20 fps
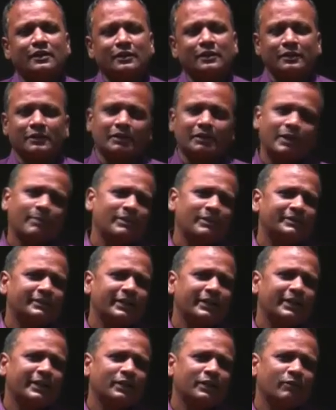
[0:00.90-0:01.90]
Namaste
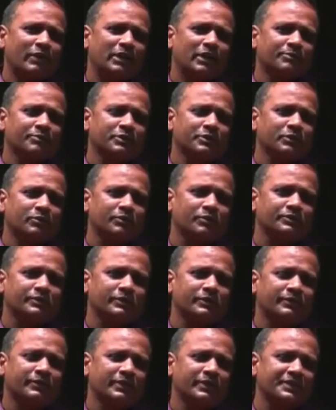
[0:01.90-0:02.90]
and welcome to the course
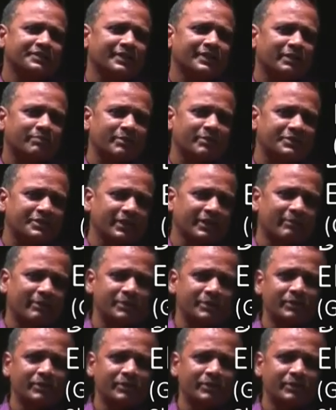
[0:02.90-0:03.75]
of Design of Machine Elements.